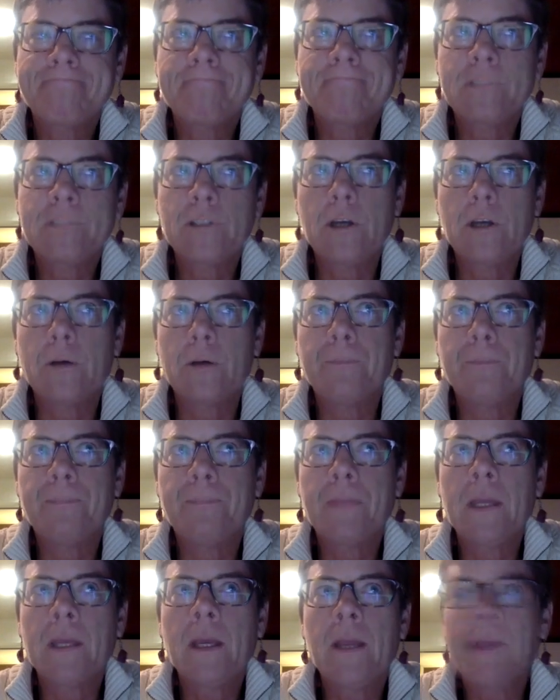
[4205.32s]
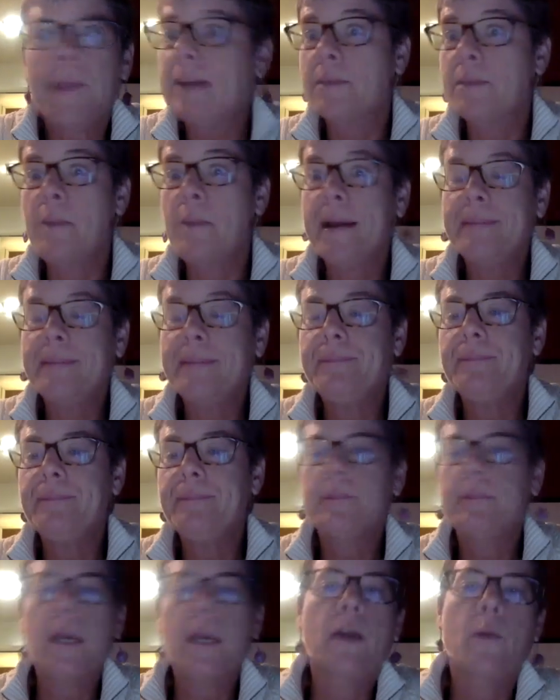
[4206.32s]
So that's my
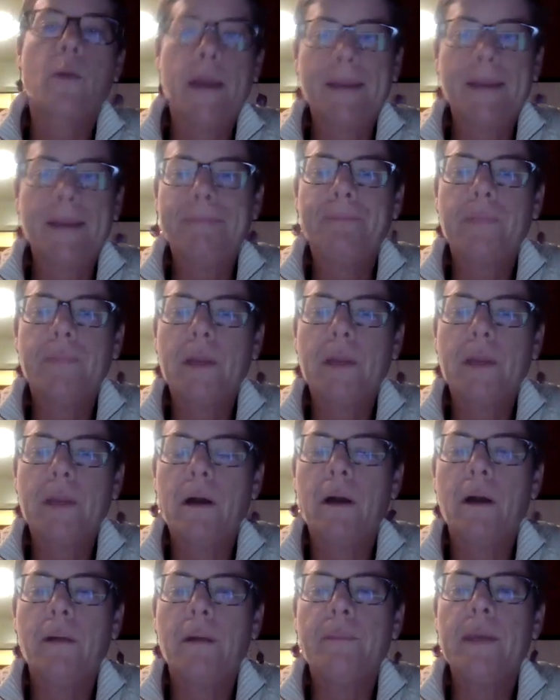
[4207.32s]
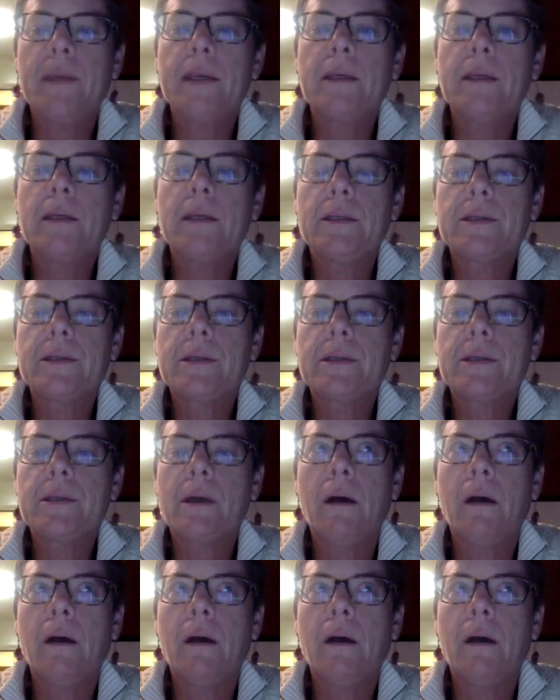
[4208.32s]
takeaway, is